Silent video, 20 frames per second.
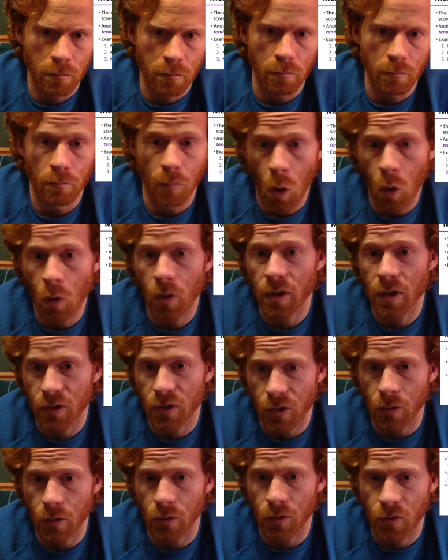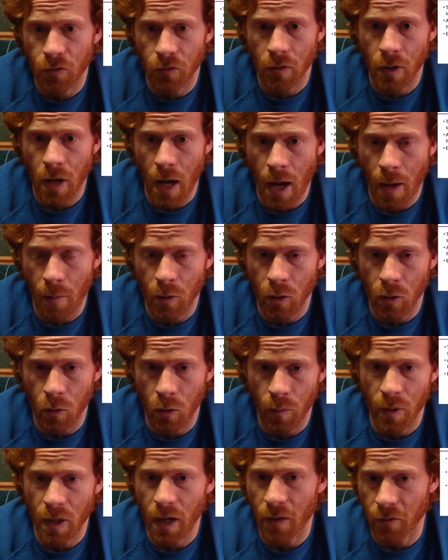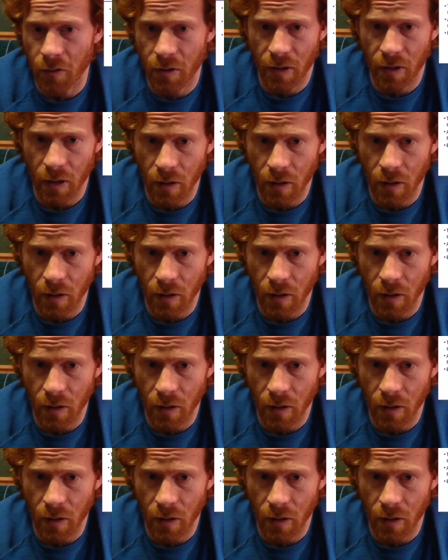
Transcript: mode is used for nominal, but everything